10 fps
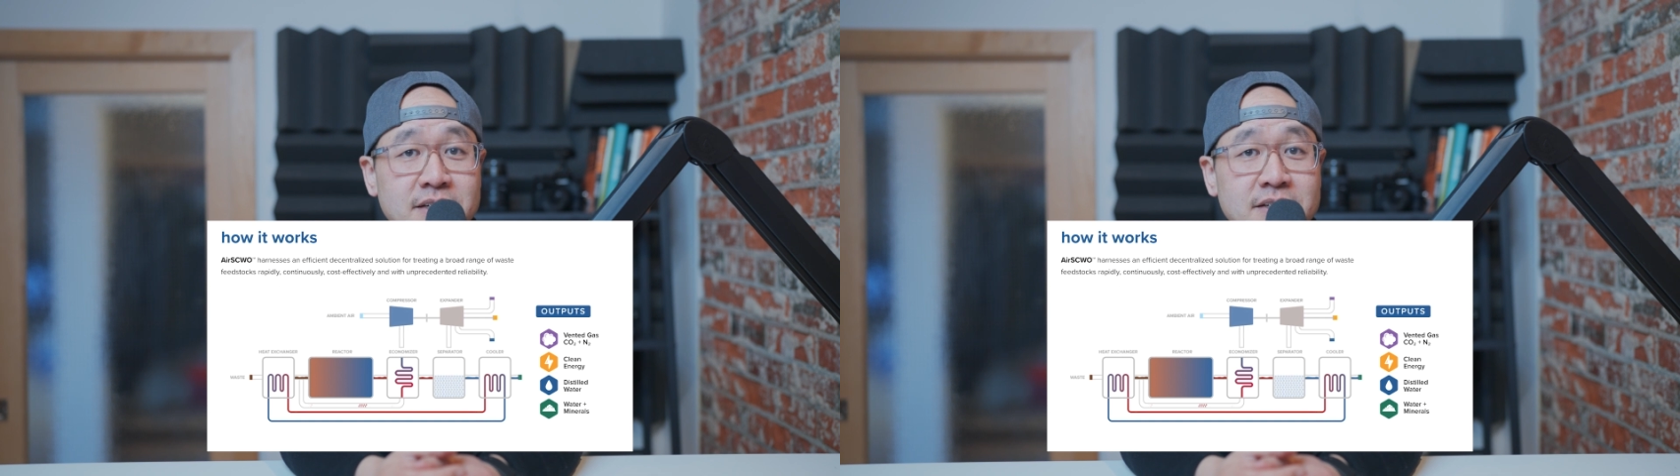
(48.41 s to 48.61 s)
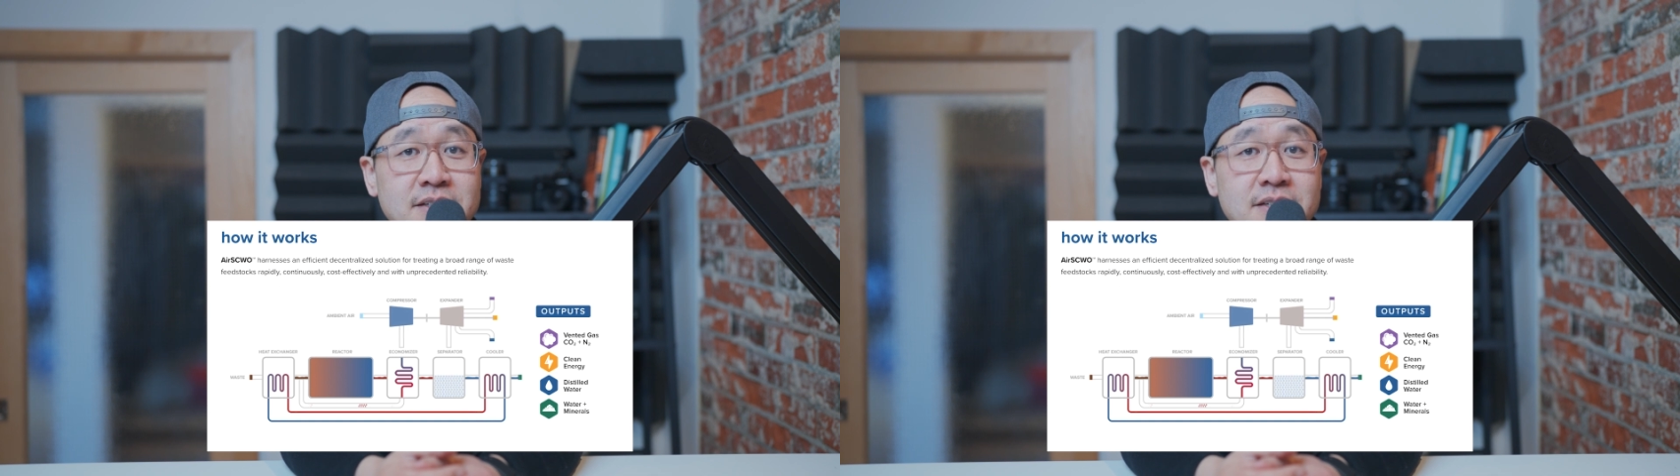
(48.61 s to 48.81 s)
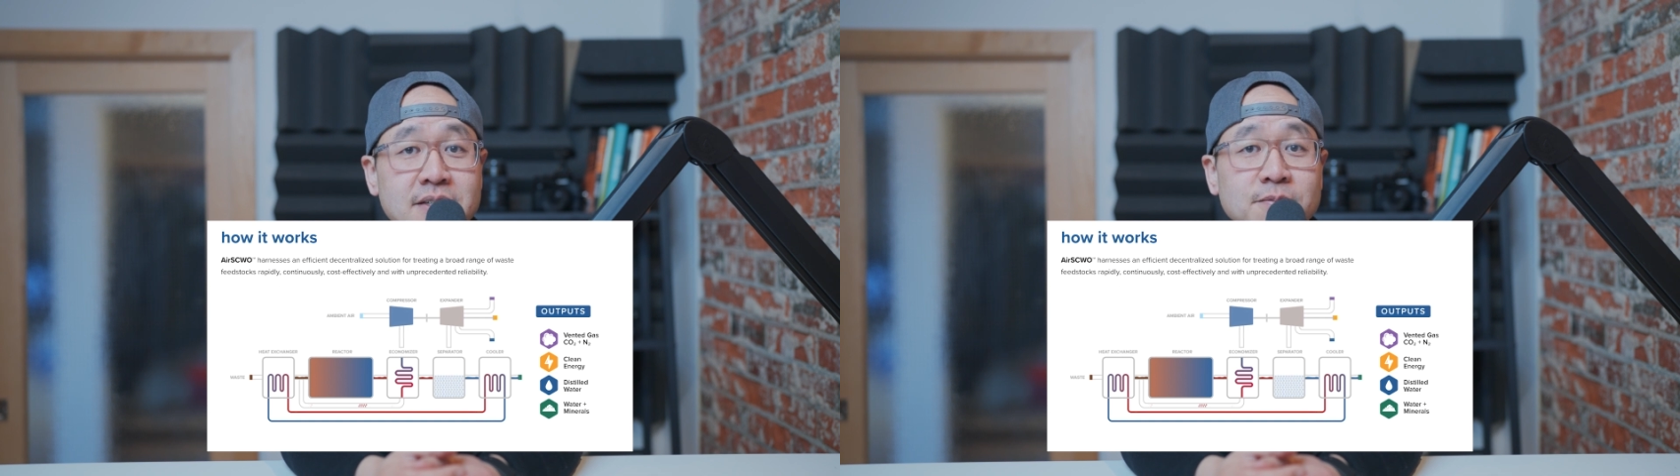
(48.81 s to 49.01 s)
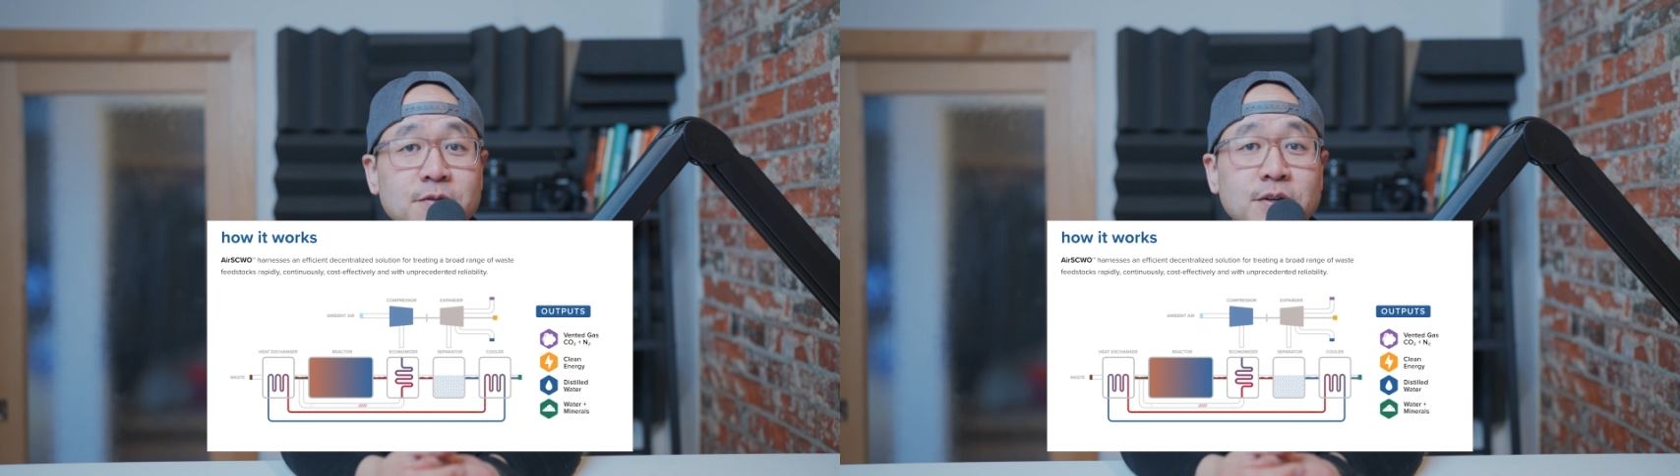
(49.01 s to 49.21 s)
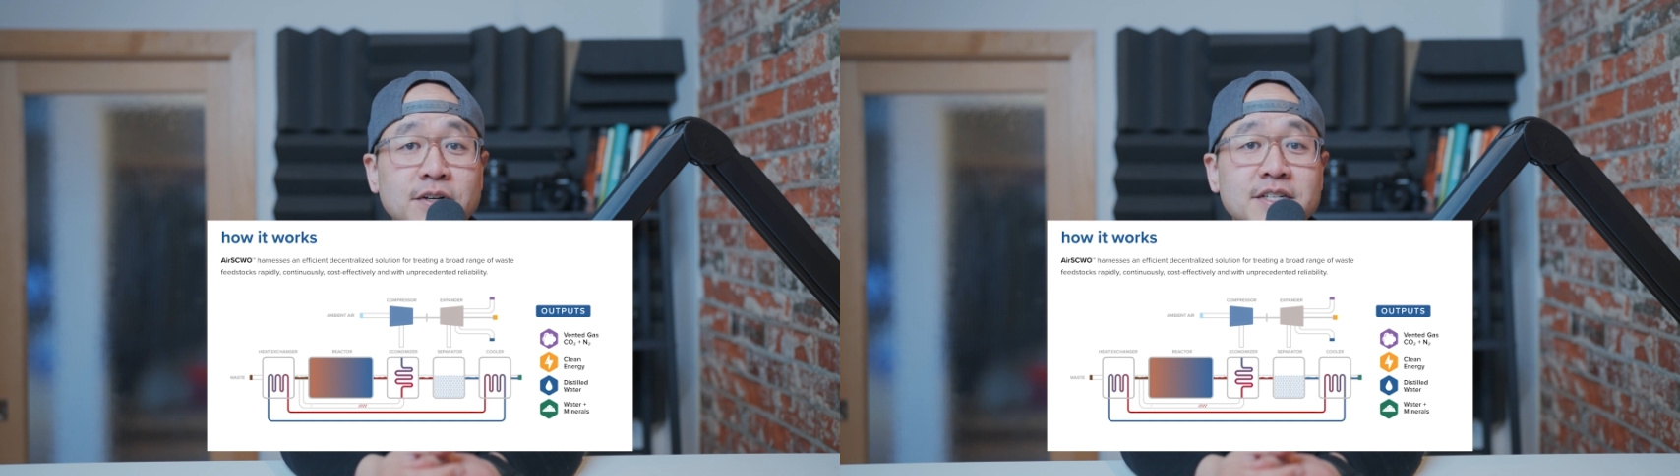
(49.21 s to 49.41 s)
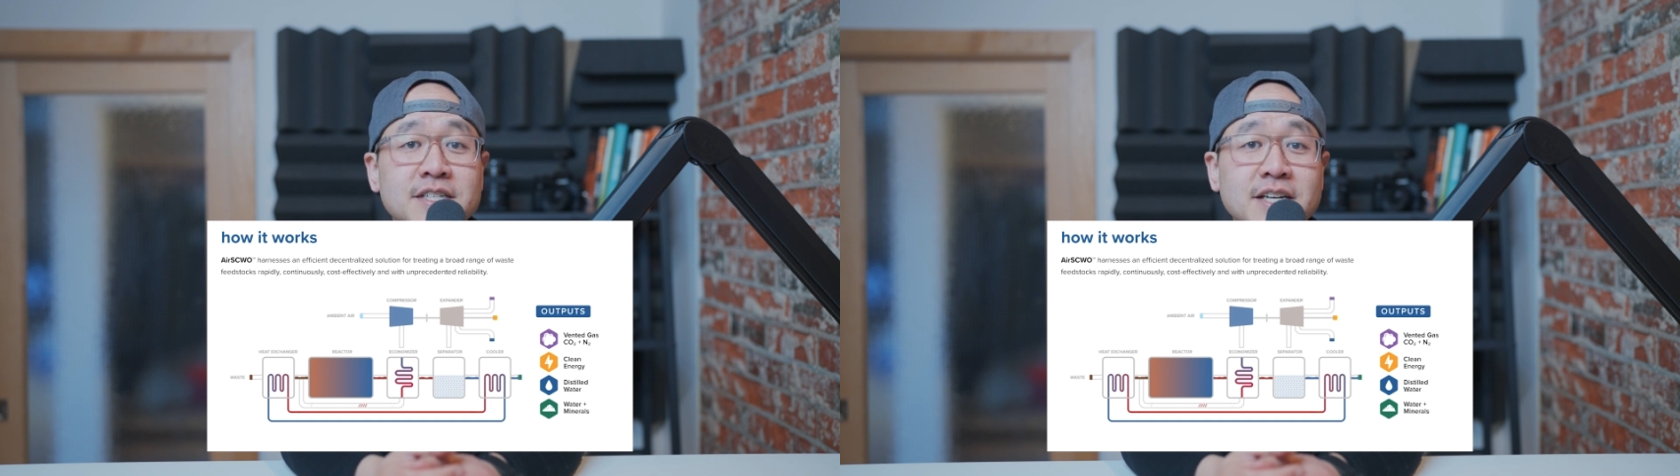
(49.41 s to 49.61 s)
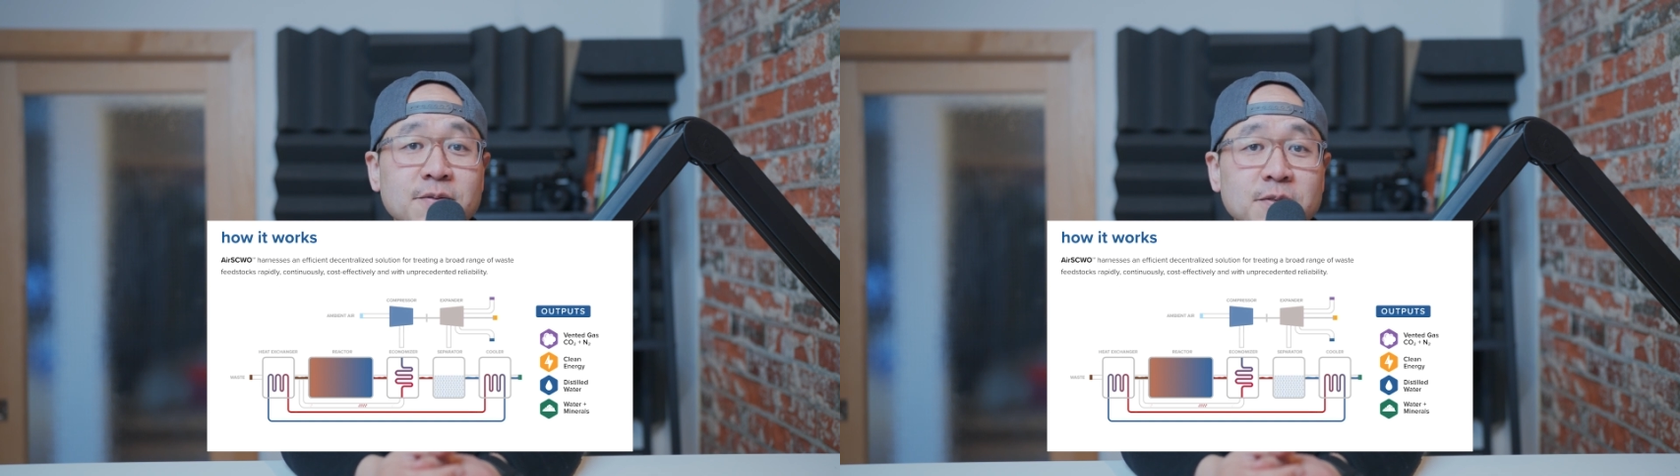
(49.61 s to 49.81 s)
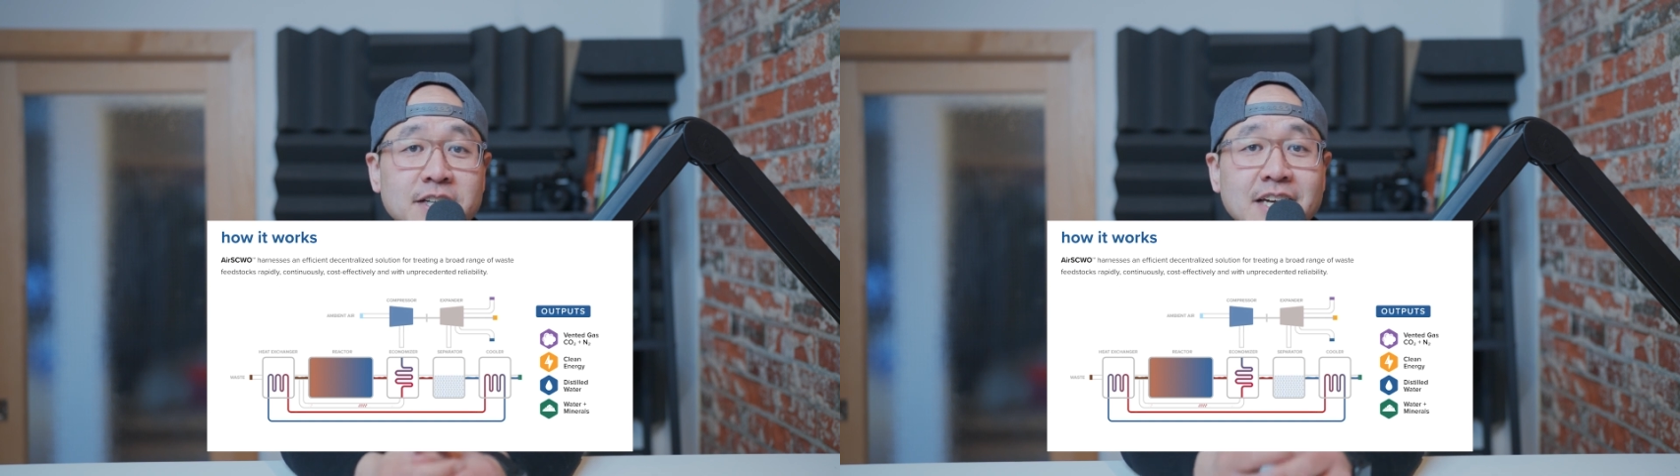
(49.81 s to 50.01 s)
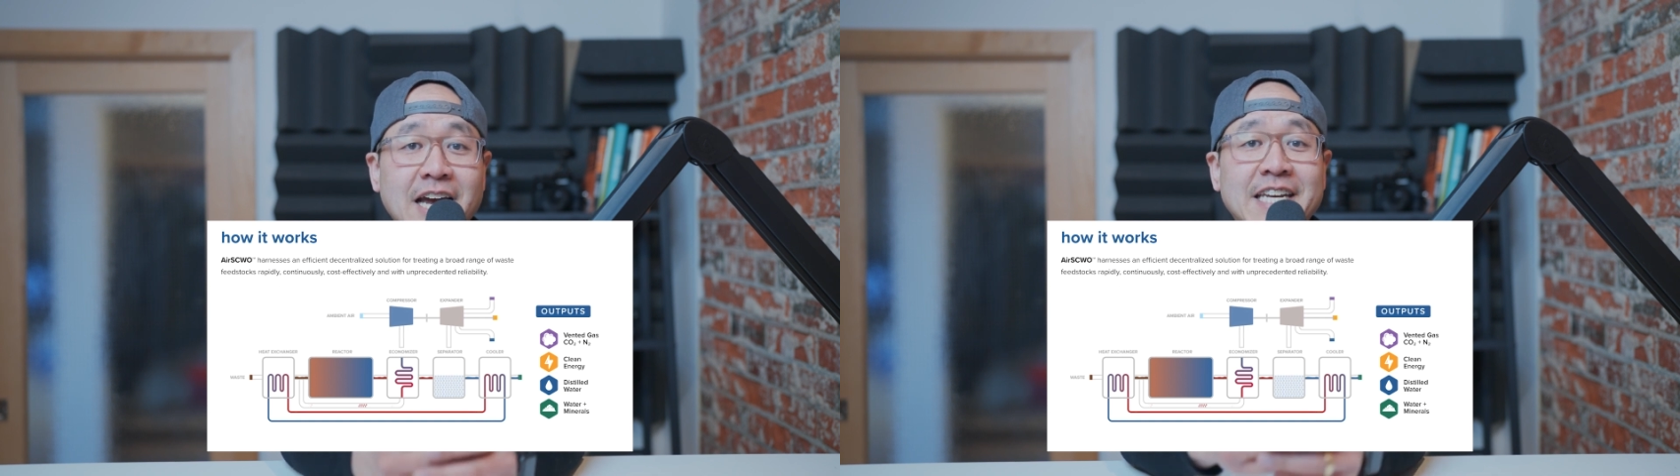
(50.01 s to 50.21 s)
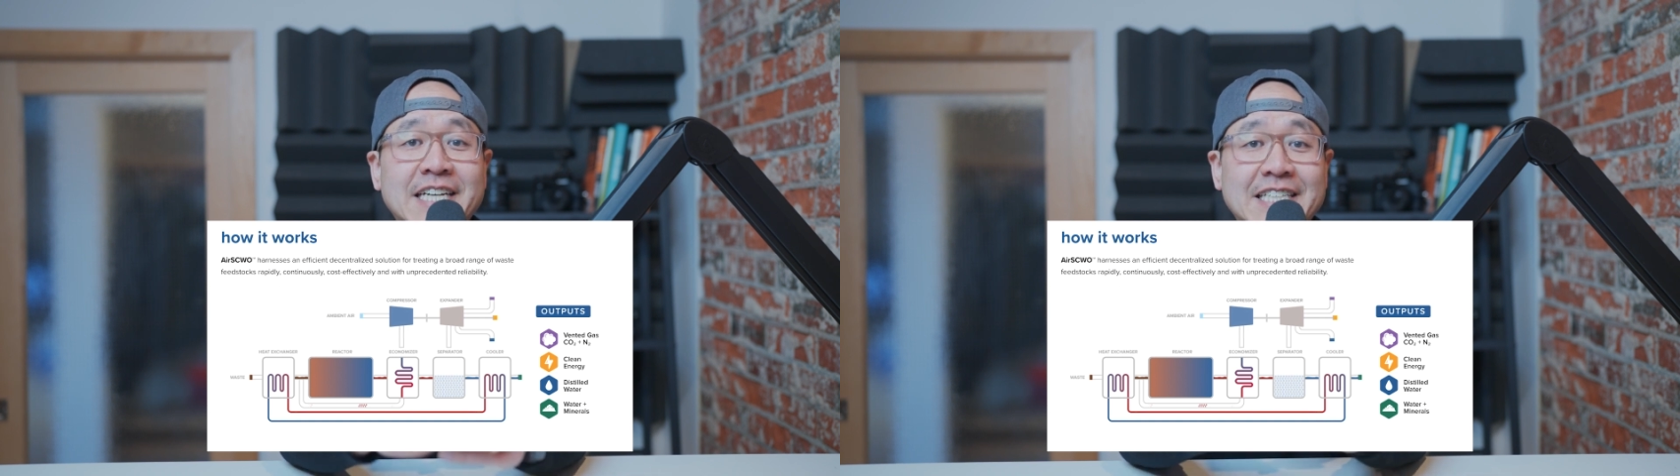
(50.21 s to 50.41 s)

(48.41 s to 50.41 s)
is a system for safely and